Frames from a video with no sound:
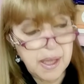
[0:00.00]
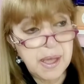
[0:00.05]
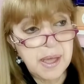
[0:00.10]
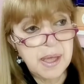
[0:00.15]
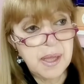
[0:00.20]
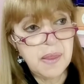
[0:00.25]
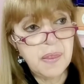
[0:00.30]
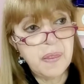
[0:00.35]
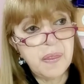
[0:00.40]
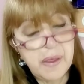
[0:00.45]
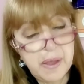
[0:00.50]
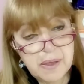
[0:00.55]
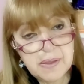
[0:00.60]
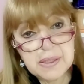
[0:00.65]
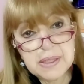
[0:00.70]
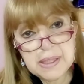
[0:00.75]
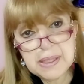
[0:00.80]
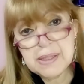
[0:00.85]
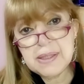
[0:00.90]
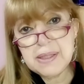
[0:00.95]
And
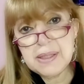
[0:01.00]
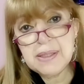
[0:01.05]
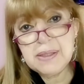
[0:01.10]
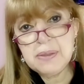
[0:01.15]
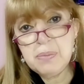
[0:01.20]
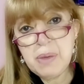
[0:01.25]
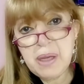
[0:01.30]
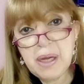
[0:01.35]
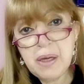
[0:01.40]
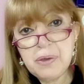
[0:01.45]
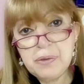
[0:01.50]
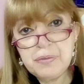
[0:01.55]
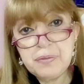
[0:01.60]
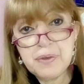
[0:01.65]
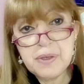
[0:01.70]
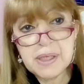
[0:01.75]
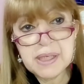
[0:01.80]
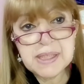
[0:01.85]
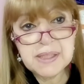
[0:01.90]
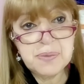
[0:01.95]
this is the smell
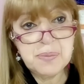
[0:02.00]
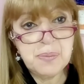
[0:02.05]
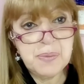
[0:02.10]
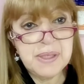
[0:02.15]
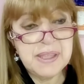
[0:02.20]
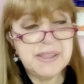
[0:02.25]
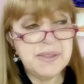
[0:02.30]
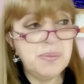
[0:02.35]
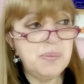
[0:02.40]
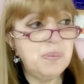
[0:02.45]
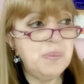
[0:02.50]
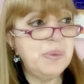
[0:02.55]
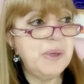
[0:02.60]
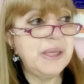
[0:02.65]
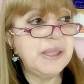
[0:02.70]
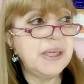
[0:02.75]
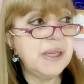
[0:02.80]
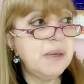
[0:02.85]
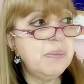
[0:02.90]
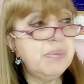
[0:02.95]
of Christmas,
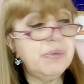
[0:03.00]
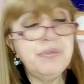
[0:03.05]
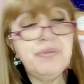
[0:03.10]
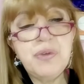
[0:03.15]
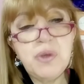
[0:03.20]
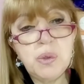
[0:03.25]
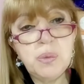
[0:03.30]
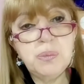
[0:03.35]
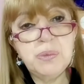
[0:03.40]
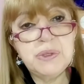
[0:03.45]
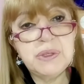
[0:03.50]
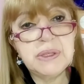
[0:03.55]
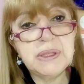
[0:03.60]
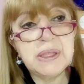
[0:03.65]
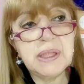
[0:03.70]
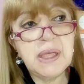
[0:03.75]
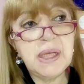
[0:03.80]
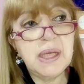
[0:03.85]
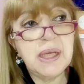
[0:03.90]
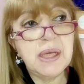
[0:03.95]
but in
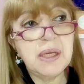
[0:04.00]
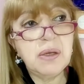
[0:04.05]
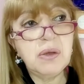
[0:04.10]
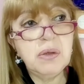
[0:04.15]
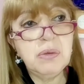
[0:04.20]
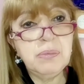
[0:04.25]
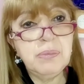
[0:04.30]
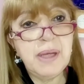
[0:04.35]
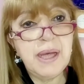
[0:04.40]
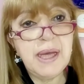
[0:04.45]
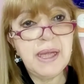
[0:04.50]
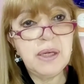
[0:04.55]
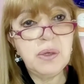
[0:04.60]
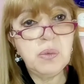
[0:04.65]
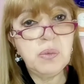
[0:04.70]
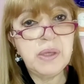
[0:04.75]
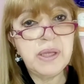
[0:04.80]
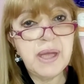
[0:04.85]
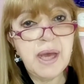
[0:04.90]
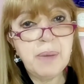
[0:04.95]
perfumes
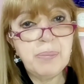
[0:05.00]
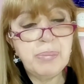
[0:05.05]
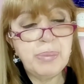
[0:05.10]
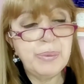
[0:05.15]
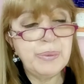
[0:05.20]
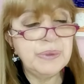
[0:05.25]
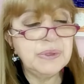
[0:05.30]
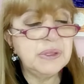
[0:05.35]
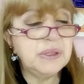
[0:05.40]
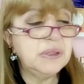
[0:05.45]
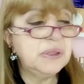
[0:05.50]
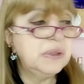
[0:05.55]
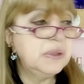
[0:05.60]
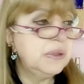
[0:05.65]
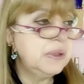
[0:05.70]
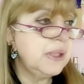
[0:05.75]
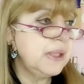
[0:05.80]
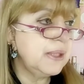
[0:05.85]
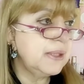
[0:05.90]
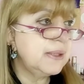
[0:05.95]
combined with apples.
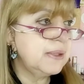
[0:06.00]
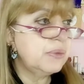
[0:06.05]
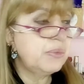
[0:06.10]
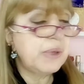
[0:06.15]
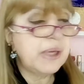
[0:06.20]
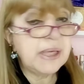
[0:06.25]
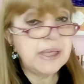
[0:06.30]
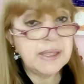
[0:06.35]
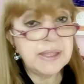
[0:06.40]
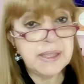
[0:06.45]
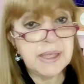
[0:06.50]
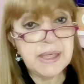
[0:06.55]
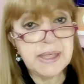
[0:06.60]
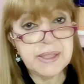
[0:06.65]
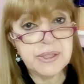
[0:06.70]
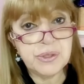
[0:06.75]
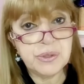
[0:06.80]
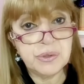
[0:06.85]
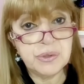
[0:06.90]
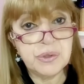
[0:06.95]
It's really
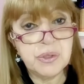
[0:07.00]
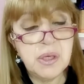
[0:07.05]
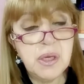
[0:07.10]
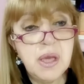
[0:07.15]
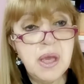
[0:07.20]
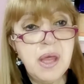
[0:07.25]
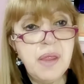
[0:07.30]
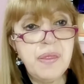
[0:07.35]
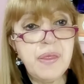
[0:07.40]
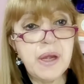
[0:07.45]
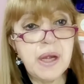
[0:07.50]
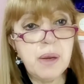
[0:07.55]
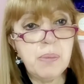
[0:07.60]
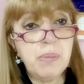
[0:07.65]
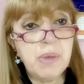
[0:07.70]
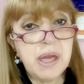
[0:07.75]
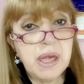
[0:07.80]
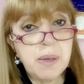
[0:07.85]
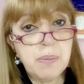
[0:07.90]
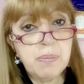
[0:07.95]
delicious. There are
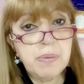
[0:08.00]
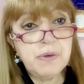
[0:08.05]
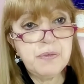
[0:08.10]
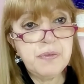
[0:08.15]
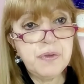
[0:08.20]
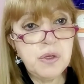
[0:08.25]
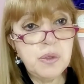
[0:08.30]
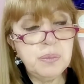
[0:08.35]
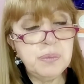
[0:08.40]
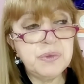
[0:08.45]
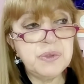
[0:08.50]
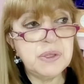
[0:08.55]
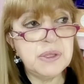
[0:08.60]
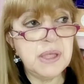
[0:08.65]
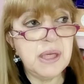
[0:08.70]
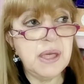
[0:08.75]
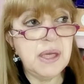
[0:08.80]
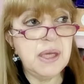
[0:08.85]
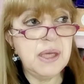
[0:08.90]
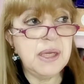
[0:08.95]
many perfumes
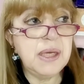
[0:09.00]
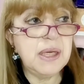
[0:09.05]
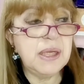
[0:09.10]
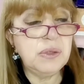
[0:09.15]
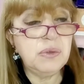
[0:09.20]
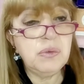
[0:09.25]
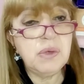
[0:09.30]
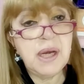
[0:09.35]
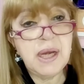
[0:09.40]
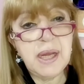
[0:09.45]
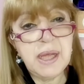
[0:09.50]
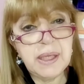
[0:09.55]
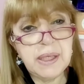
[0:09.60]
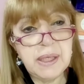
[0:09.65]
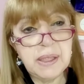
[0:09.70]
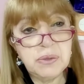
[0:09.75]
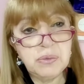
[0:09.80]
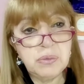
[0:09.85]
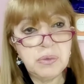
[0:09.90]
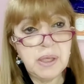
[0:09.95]
in Natura, like
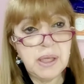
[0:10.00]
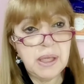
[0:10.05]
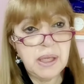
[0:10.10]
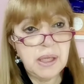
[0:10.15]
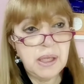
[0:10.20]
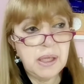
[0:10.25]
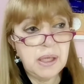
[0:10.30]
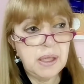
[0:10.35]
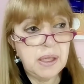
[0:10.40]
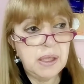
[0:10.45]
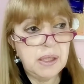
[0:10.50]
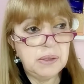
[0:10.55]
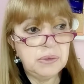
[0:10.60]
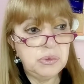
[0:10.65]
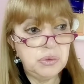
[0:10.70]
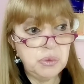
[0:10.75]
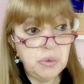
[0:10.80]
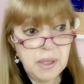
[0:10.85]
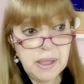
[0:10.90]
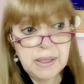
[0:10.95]
Natura
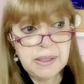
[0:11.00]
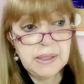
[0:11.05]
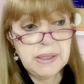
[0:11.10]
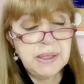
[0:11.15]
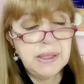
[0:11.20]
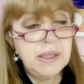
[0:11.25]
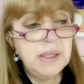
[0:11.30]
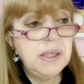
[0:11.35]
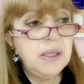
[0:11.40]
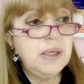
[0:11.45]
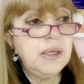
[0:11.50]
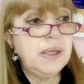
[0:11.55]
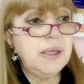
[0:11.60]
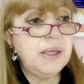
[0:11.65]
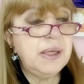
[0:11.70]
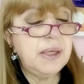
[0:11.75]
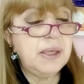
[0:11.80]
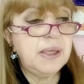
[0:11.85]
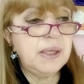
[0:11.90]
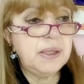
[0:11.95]
Dual,
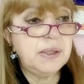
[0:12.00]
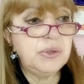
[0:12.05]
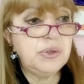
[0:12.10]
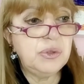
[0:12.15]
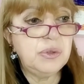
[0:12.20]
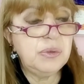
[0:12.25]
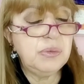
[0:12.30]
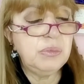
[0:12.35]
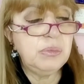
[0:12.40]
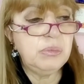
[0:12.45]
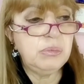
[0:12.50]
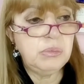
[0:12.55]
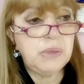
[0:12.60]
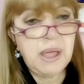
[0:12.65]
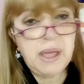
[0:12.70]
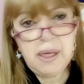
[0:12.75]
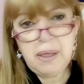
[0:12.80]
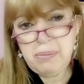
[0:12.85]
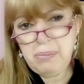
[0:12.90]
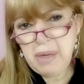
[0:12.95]
and
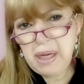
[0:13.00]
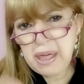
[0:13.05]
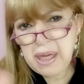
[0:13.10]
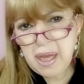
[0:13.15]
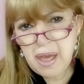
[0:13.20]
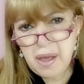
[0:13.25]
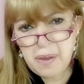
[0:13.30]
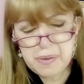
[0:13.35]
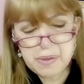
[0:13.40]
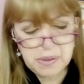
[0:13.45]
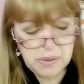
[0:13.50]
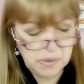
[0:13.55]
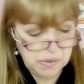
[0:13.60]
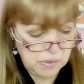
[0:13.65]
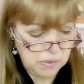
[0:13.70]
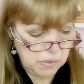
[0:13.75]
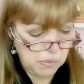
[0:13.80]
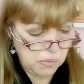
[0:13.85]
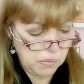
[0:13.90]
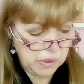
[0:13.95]
many
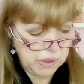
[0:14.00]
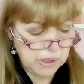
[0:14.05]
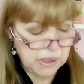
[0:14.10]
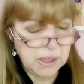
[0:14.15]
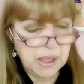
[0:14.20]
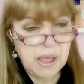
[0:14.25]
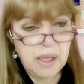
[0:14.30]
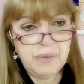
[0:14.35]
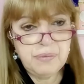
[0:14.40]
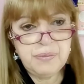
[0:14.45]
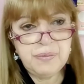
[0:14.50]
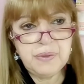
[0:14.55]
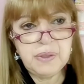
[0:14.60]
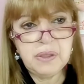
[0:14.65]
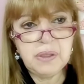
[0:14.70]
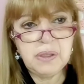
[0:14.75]
others which have